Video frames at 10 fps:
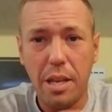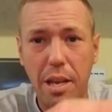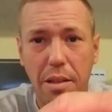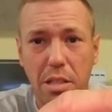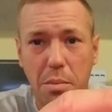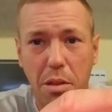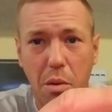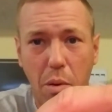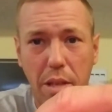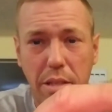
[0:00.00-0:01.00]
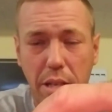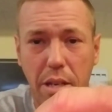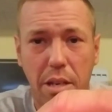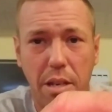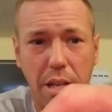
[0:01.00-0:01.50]
And the Smith &
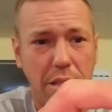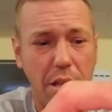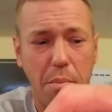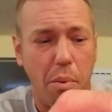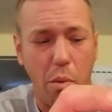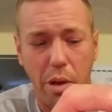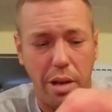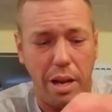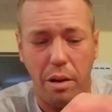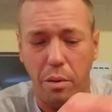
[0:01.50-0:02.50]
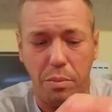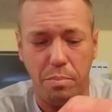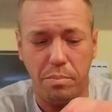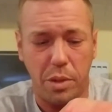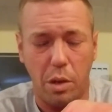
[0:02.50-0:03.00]
Wesson, at some point, I don't know,
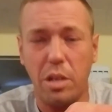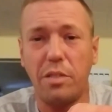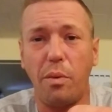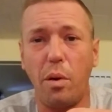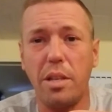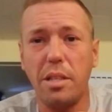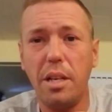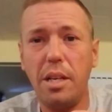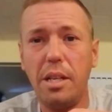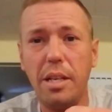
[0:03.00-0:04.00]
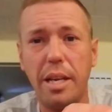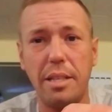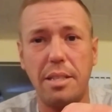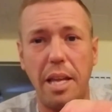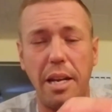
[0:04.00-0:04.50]
30s, 40s,
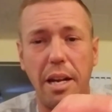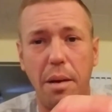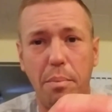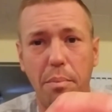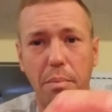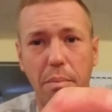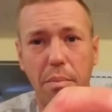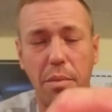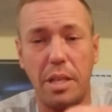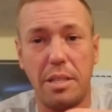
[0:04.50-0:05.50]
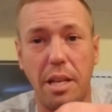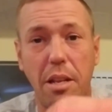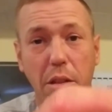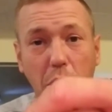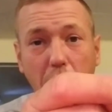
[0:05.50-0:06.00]
extended
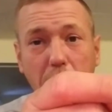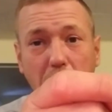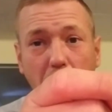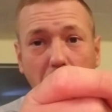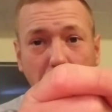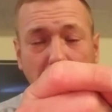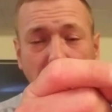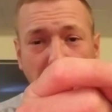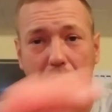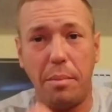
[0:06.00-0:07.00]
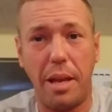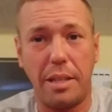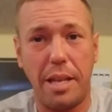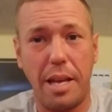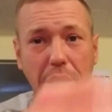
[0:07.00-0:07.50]
the grips all the way to the top like
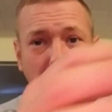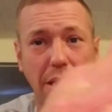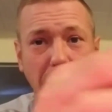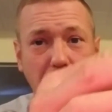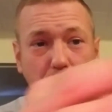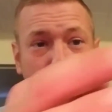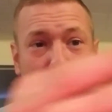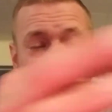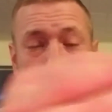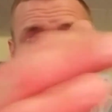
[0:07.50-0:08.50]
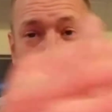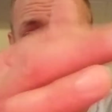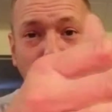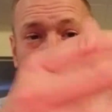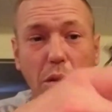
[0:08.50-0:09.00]
that. That's because
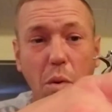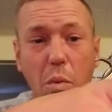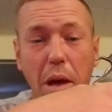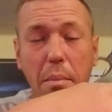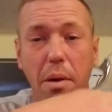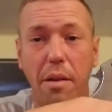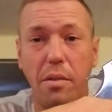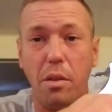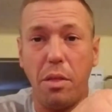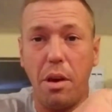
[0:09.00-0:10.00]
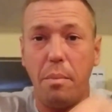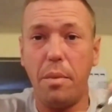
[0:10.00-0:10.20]
that's for the web of your thumb.